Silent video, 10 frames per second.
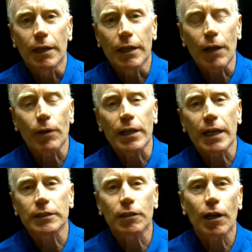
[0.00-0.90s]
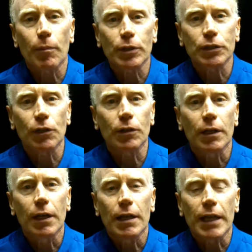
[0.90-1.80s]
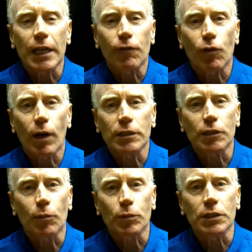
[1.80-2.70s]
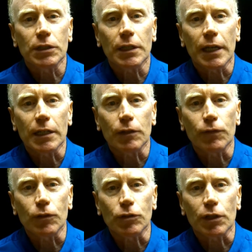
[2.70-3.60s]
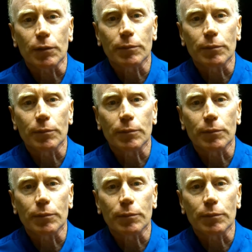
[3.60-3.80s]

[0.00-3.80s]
Anyway, that's our episode. Thank you for watching. Hope to see you again in the future.